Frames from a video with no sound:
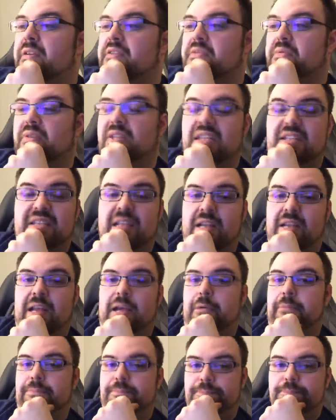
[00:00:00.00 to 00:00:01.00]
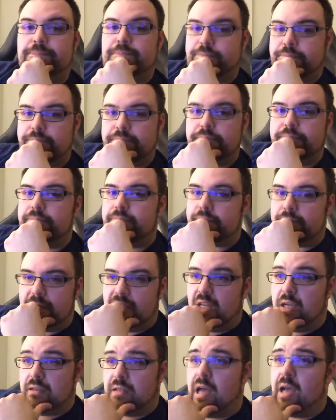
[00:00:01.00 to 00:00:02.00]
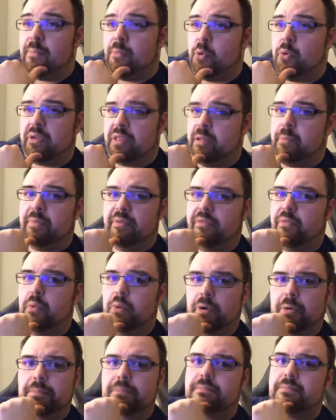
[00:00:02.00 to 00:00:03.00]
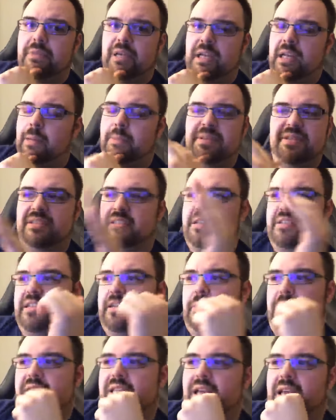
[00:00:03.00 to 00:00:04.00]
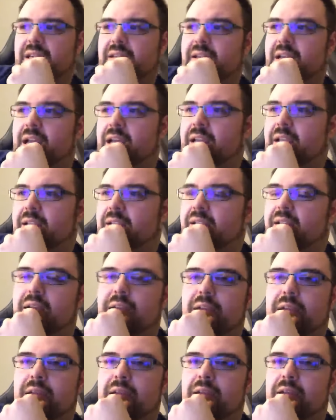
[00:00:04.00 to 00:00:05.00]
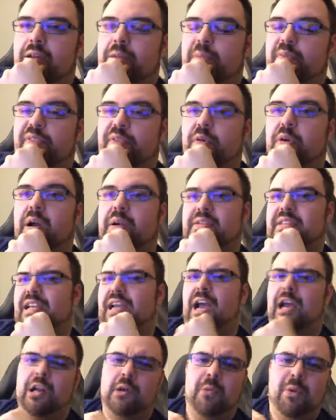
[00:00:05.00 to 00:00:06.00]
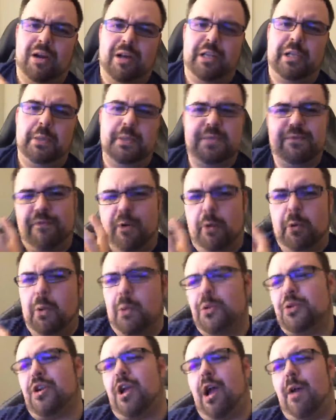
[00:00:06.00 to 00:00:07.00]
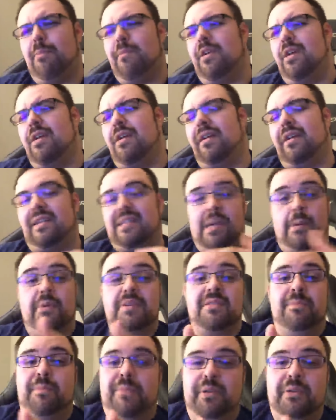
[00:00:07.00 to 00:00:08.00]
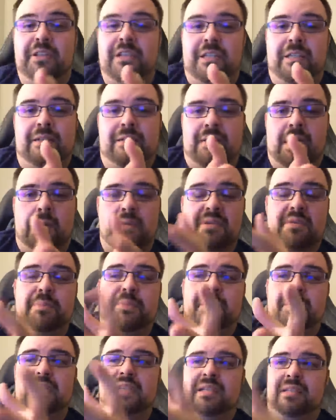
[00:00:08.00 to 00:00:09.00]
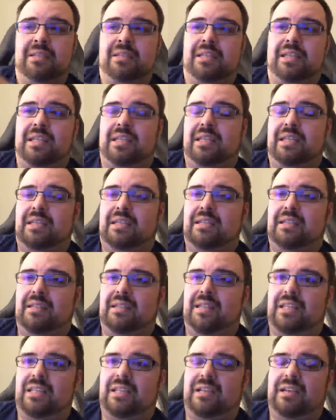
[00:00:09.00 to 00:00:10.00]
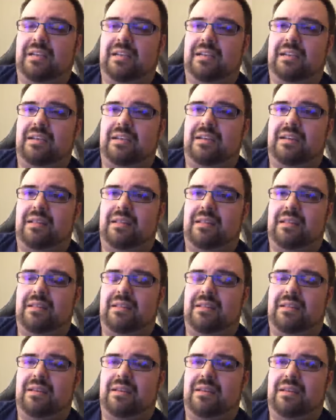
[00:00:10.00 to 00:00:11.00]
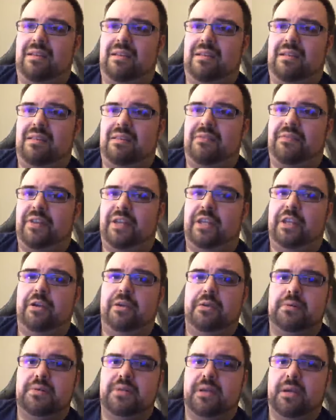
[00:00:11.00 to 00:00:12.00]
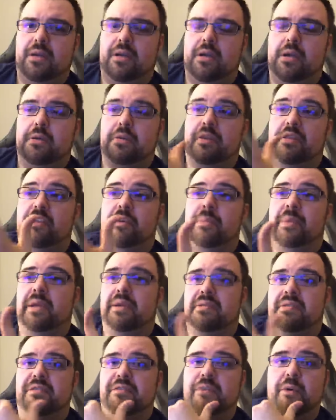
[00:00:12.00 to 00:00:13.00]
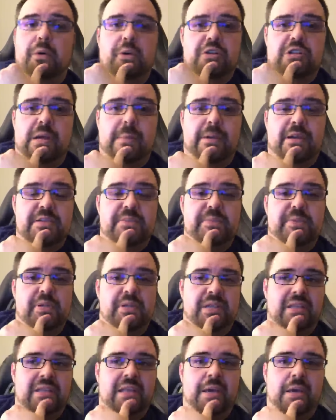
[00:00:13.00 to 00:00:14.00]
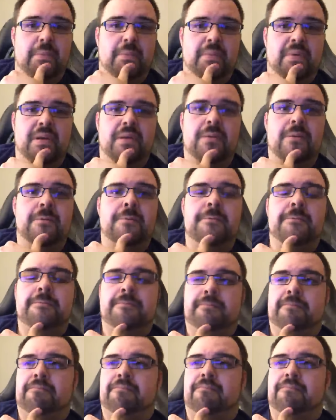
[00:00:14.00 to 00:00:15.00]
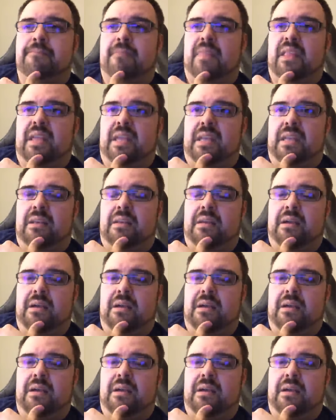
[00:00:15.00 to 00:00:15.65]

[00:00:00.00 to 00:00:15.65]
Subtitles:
really stand out a lot more than before, and I'm just gonna stick with that. Before I was like, I don't want to use Photoshop because I wasn't building the videos or the thumbnails in Photoshop. I was building them in